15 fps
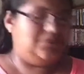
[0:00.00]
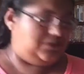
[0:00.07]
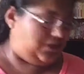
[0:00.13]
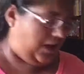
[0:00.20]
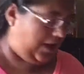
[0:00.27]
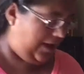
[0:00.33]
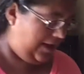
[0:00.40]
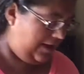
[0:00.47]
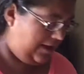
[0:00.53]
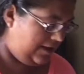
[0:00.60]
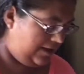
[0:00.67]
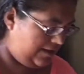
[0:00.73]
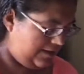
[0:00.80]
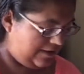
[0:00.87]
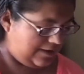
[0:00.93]
the
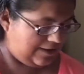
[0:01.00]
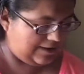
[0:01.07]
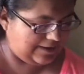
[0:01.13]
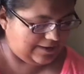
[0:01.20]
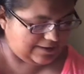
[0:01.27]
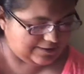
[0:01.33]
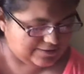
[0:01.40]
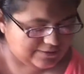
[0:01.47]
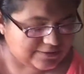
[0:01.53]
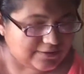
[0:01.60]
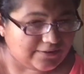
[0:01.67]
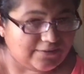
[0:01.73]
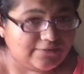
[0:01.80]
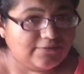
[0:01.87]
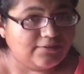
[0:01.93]
end
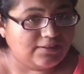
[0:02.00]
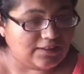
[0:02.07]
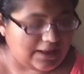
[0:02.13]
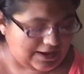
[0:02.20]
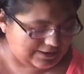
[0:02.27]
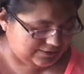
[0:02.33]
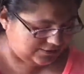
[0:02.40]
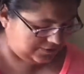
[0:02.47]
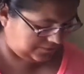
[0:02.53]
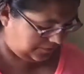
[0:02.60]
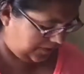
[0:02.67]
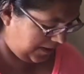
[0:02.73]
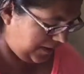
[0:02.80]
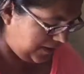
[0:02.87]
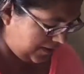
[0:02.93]
of last
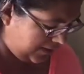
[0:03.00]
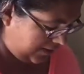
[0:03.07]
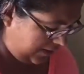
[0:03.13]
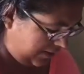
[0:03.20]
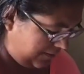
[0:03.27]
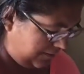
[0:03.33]
week.